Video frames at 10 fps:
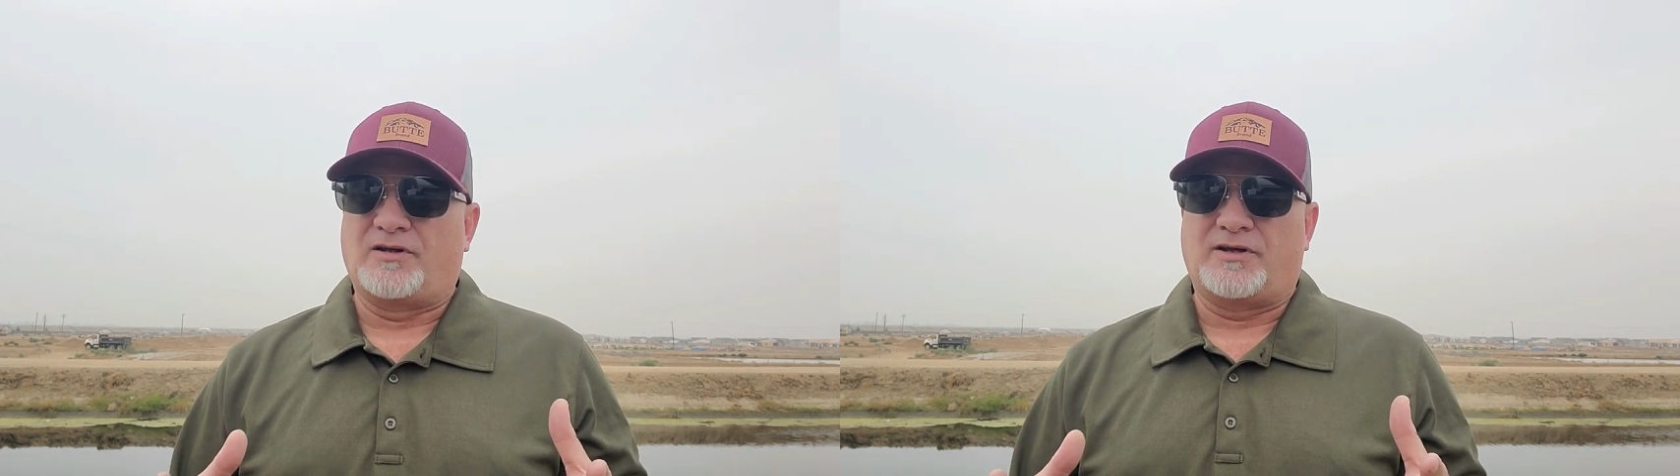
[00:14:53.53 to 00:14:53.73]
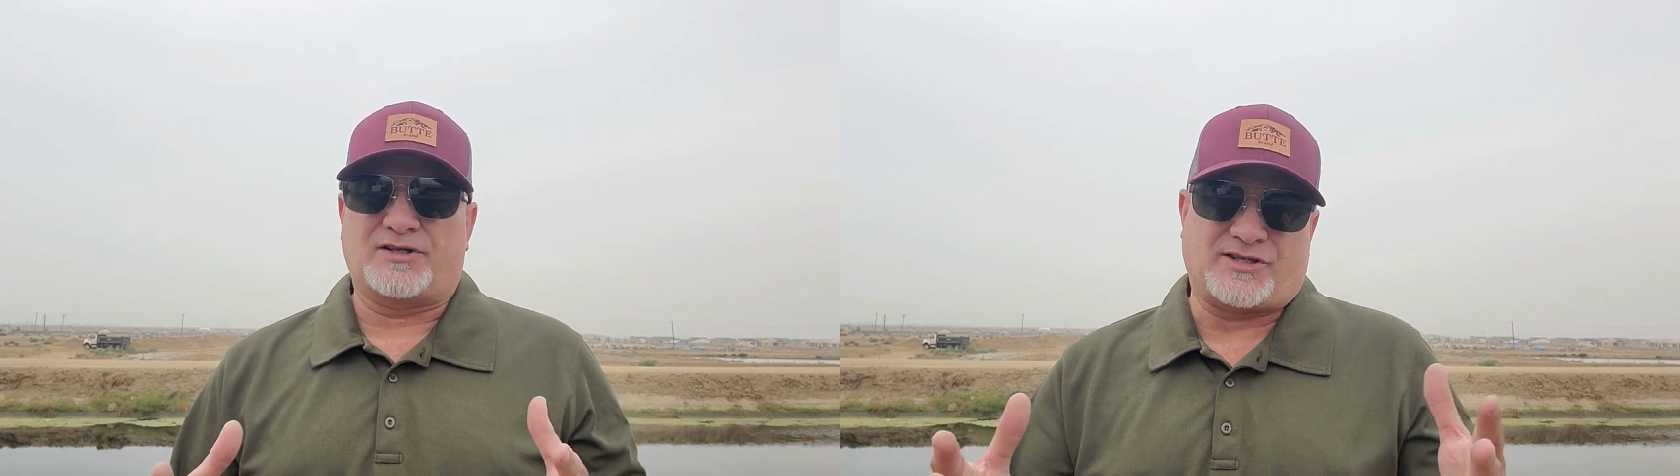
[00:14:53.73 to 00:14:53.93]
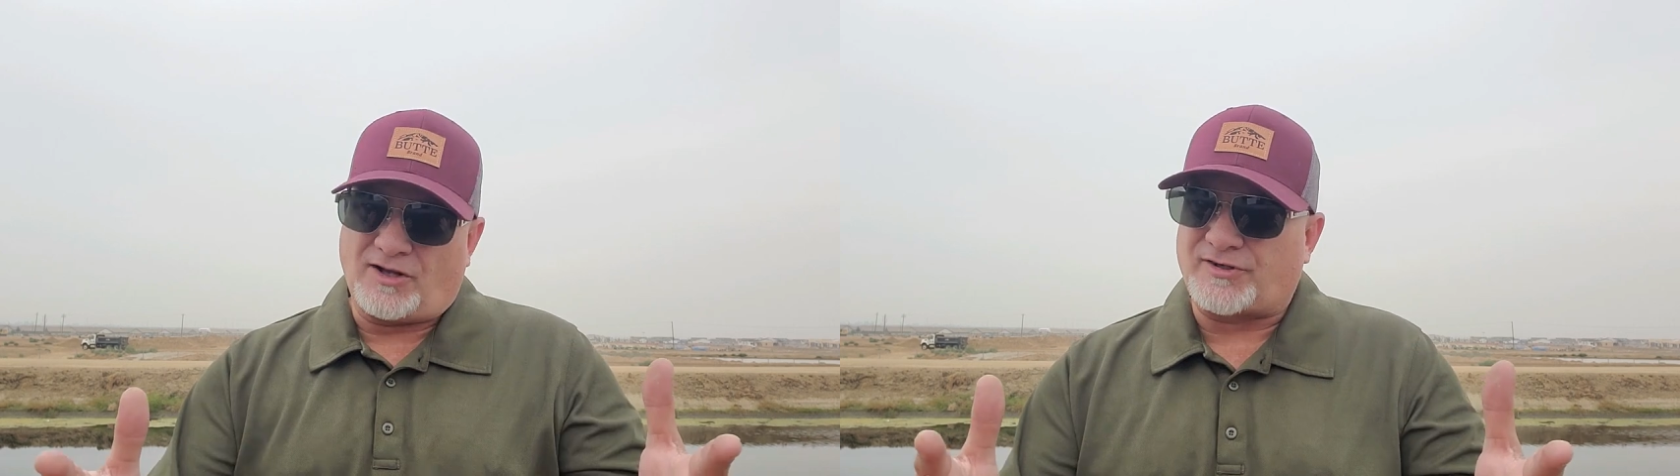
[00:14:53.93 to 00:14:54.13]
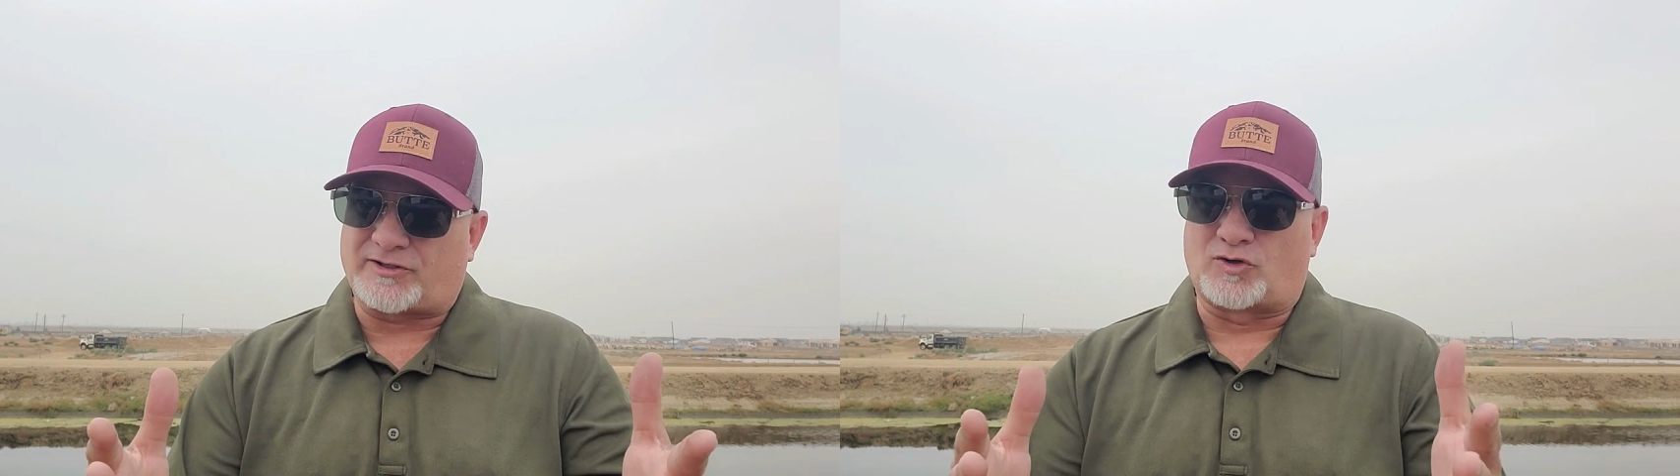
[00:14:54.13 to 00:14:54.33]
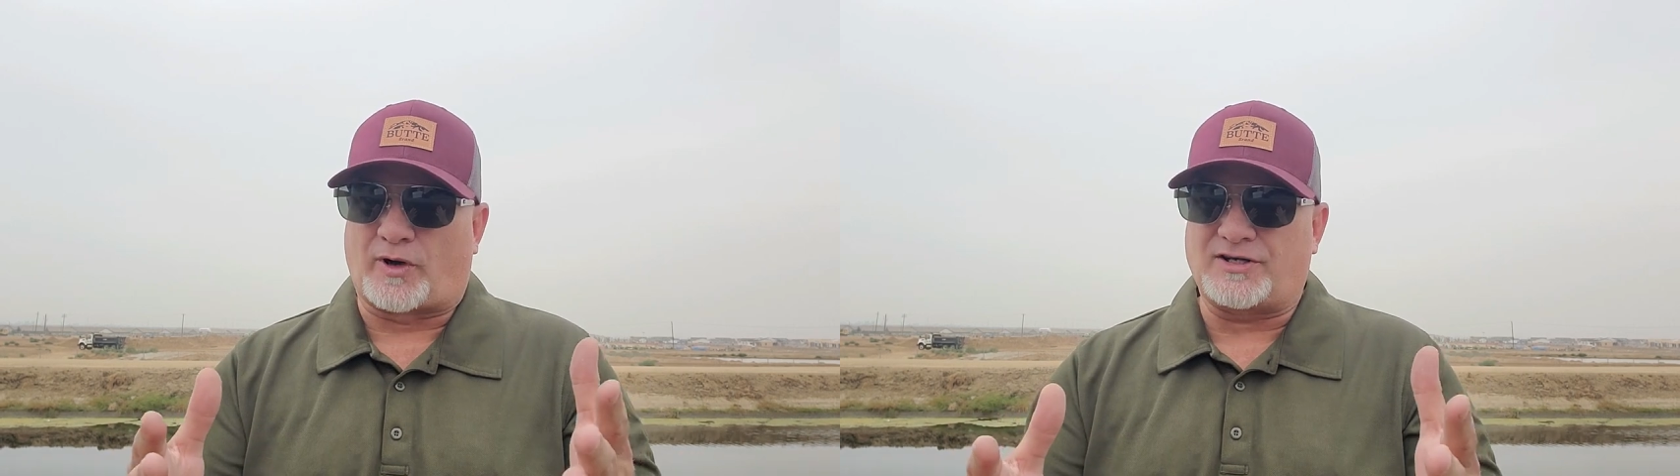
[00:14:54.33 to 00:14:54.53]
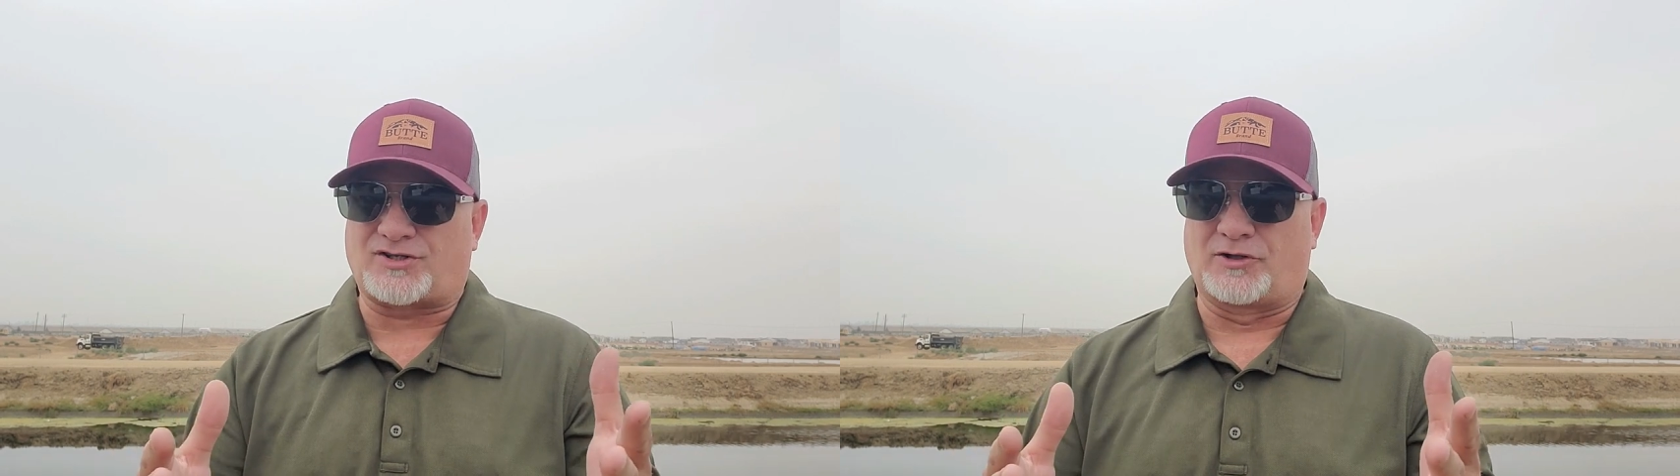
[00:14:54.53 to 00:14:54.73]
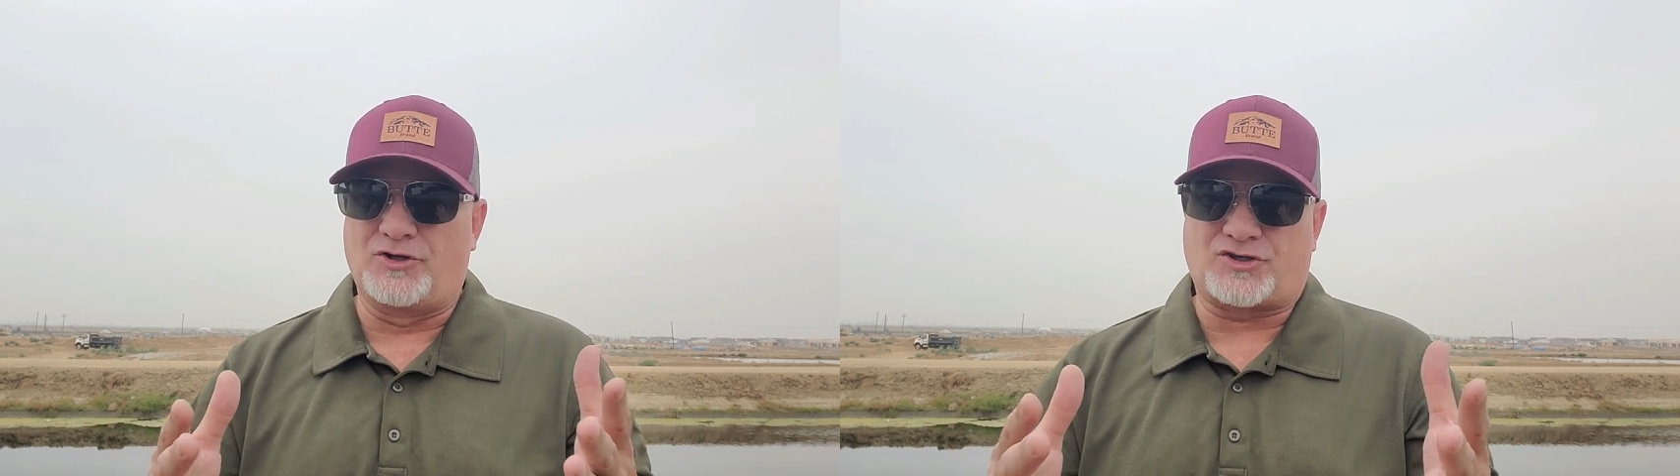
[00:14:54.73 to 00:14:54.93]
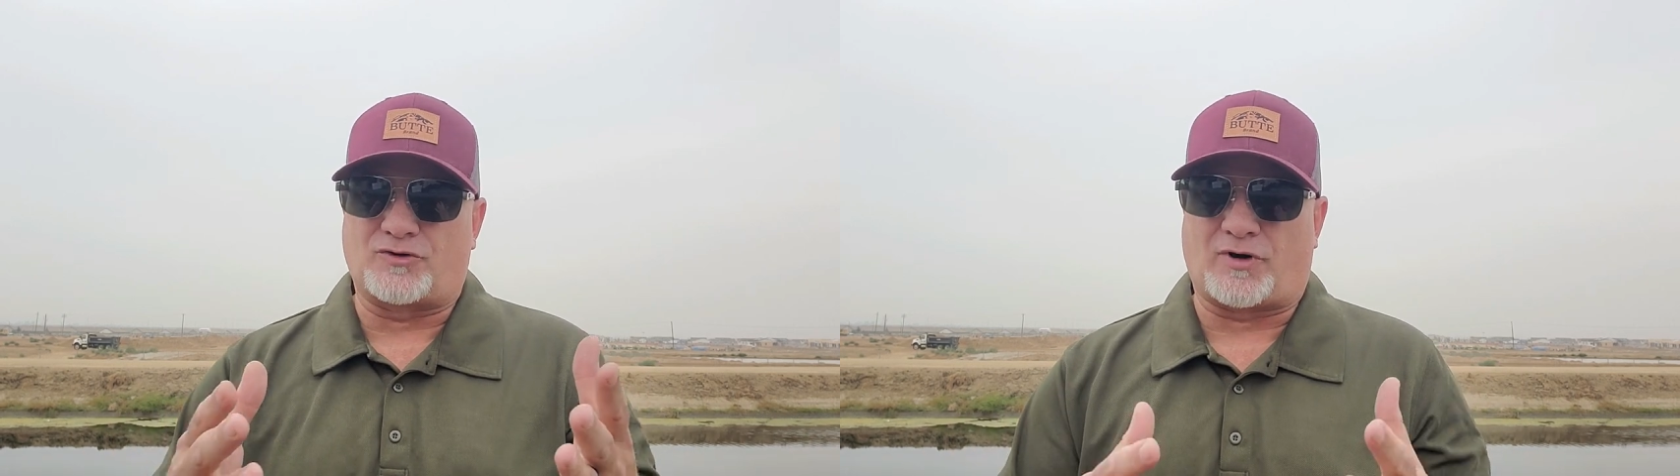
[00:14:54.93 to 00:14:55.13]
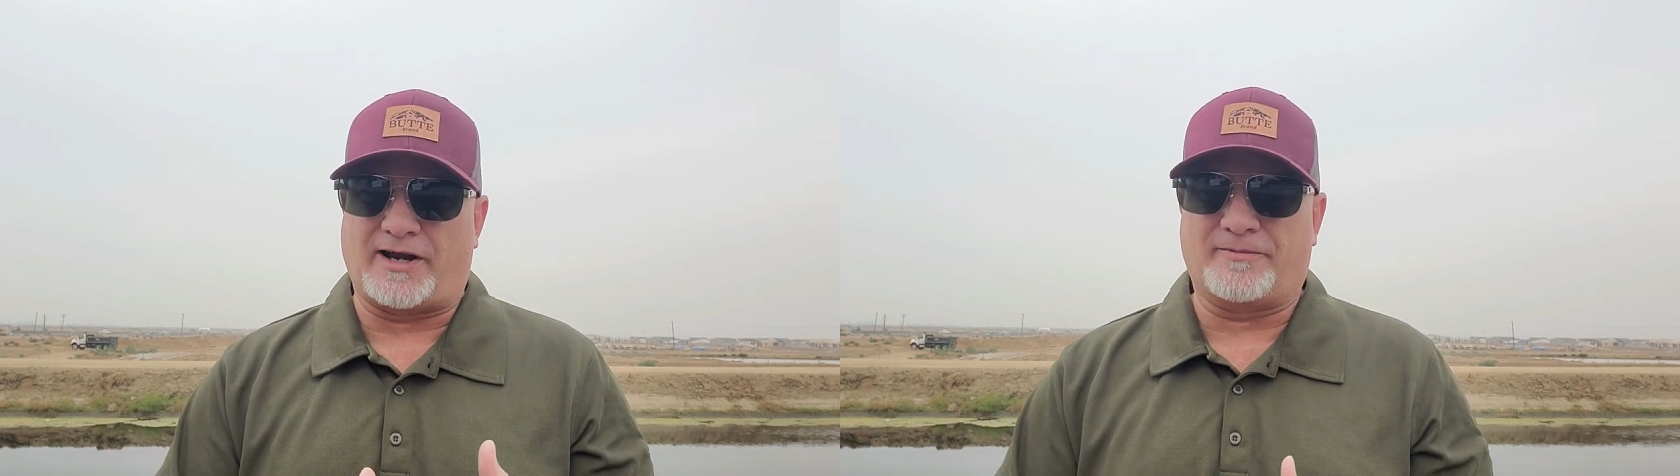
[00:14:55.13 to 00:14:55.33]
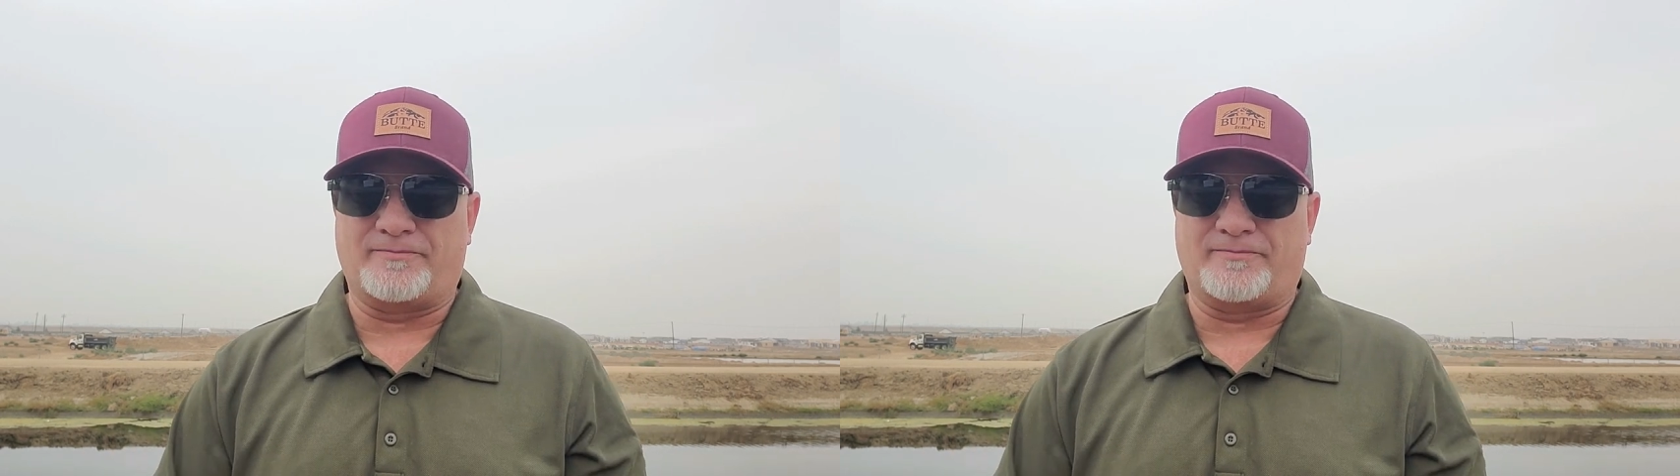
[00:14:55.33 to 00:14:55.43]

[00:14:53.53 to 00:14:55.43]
it sounds like a great solution, right?